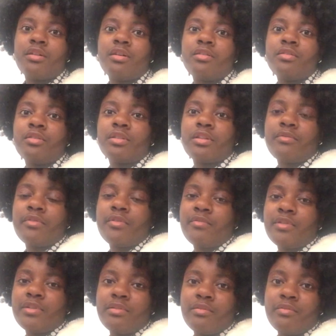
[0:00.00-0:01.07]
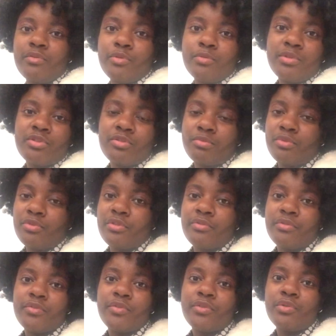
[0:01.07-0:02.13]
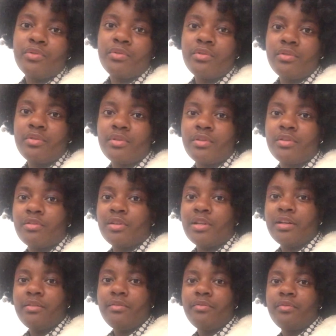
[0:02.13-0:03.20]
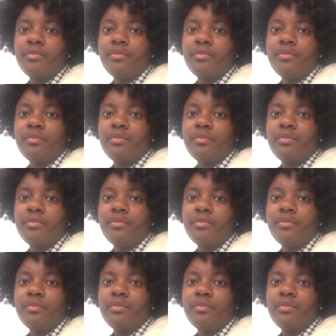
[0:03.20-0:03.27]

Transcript: not everyone will be supportive of you in your life,